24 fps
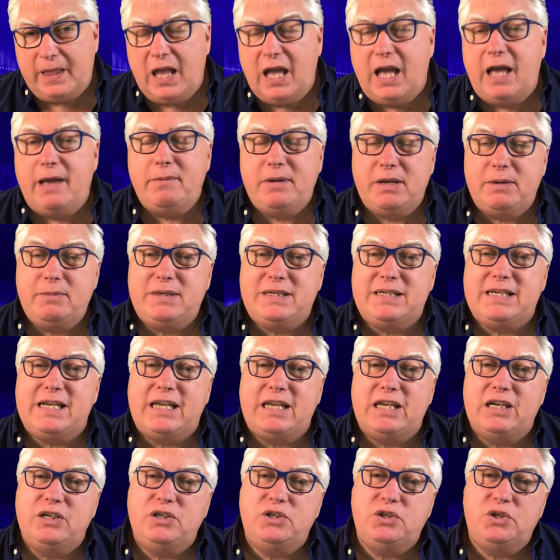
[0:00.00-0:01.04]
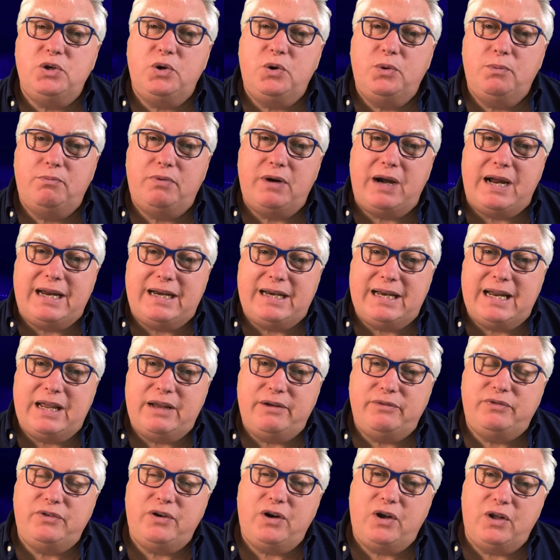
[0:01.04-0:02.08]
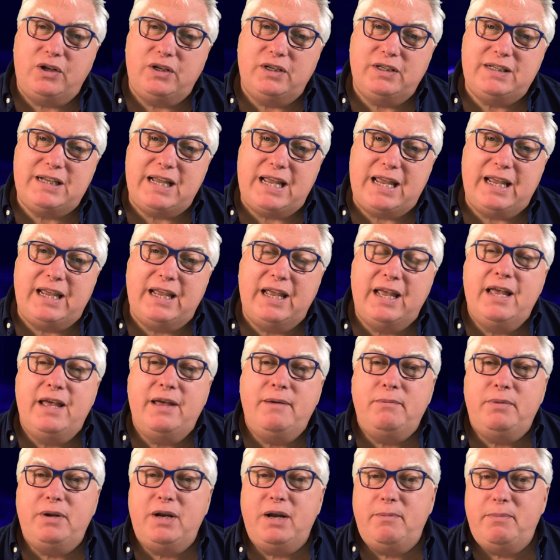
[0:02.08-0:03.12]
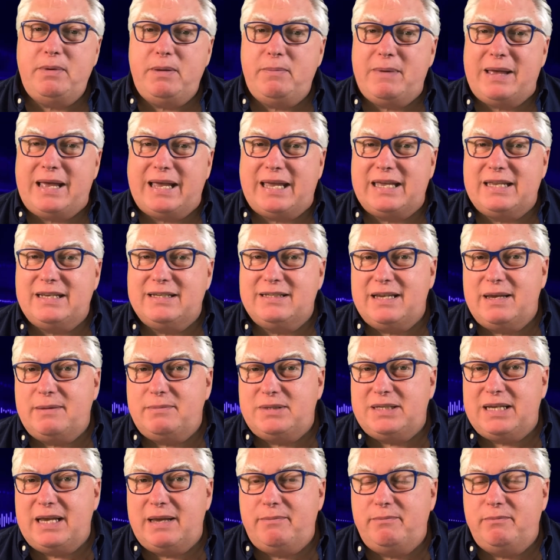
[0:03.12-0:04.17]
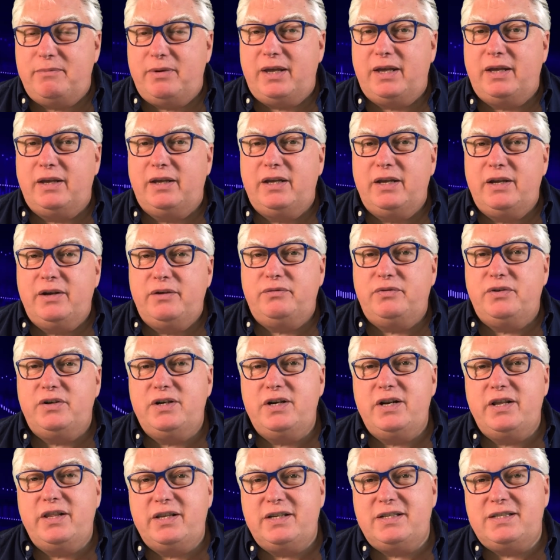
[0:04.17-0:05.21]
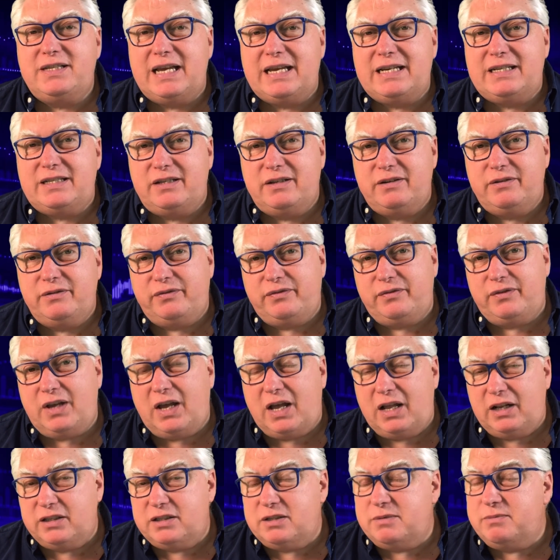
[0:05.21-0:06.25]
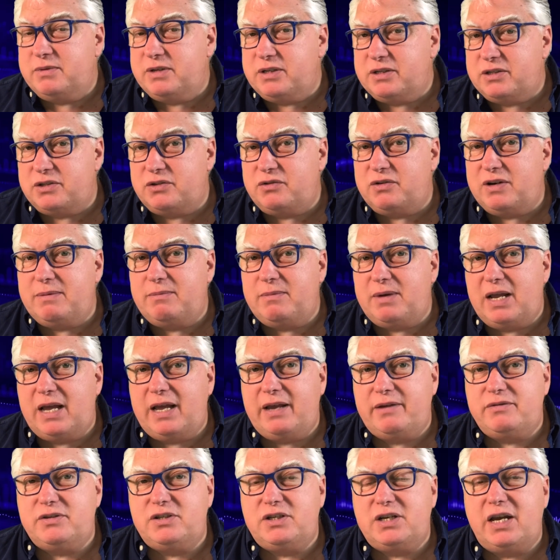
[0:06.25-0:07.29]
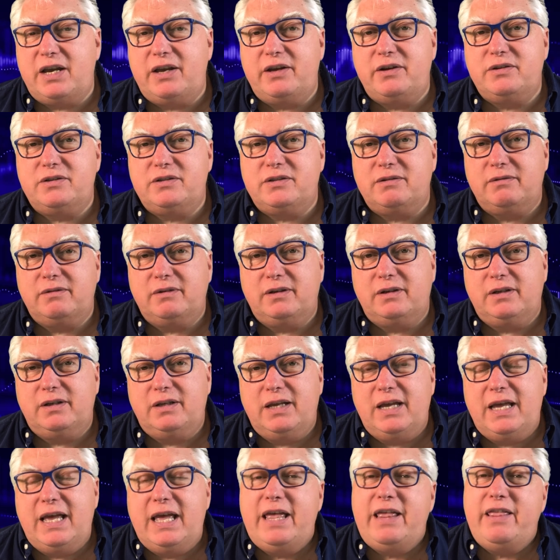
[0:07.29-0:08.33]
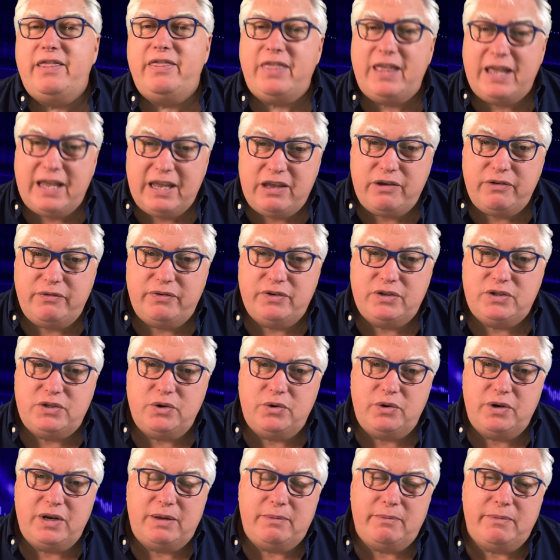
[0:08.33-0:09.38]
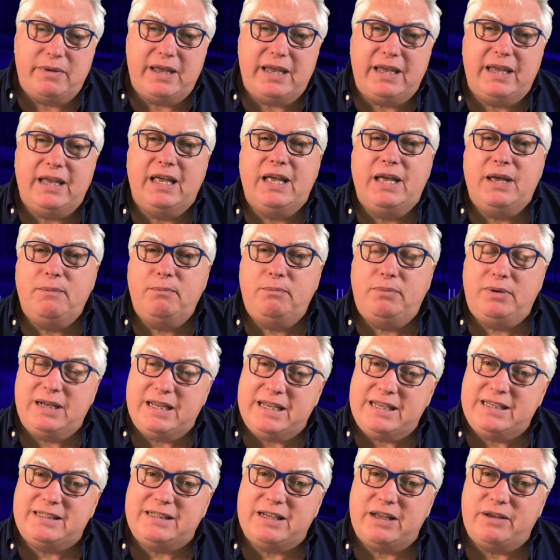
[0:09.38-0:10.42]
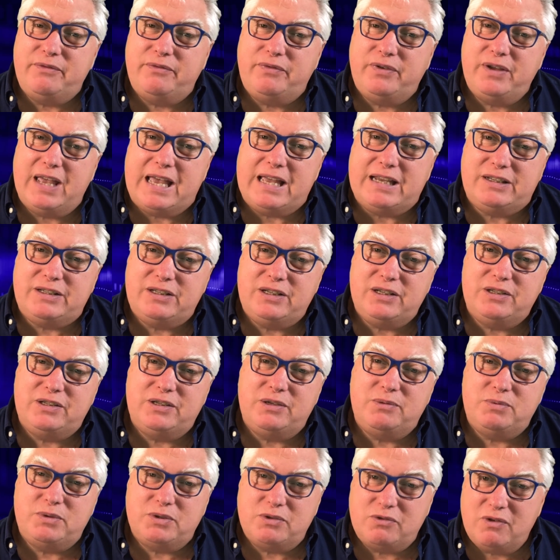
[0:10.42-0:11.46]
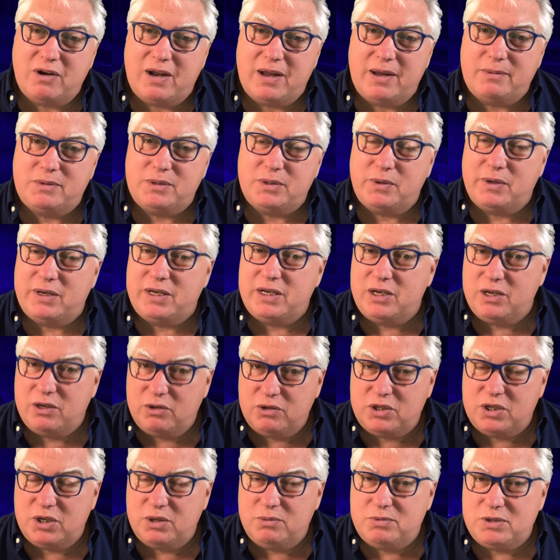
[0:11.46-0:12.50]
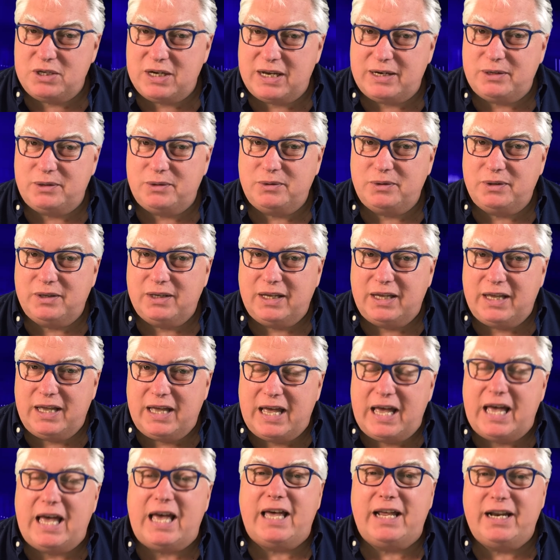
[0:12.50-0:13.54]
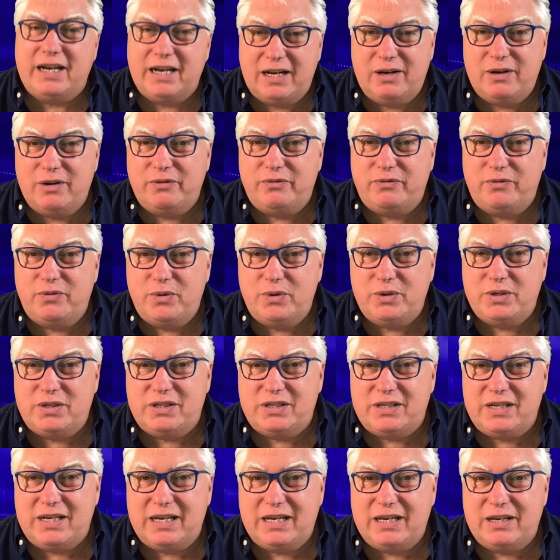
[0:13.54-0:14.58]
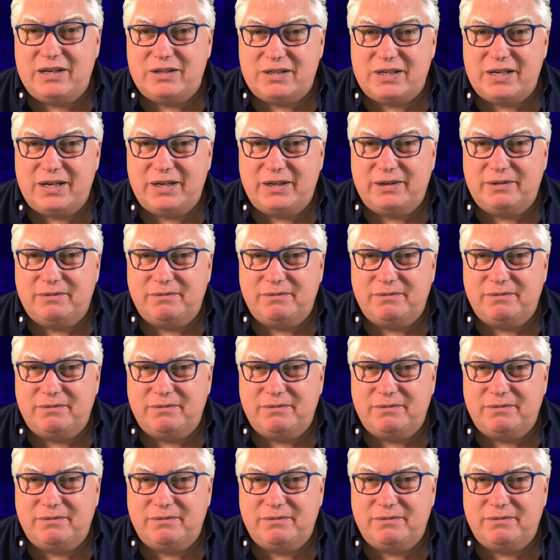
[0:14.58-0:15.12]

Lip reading: I'm going to be taking a short break now for a holiday, but I'll be back in September for another set of Ultimate Stream live shows. Thank you for joining me. Please don't forget to subscribe to our YouTube channel, and I look forward to seeing you soon.